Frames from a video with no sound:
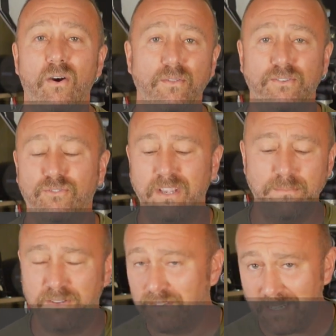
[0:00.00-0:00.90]
on the
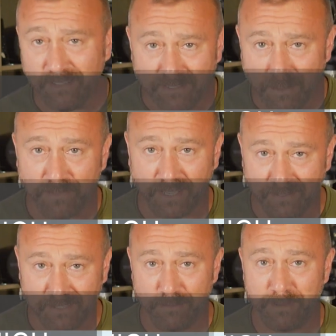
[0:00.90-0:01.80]
screen because at least something
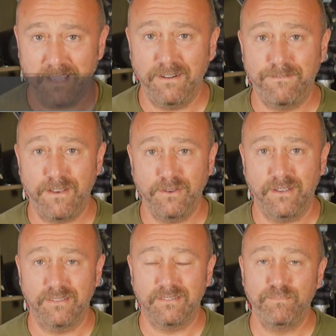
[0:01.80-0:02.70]
is going to be in
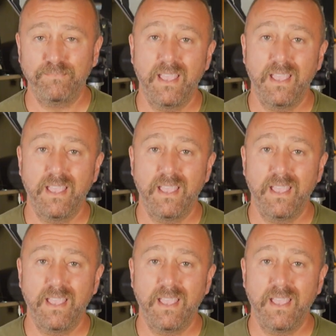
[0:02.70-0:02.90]
focus.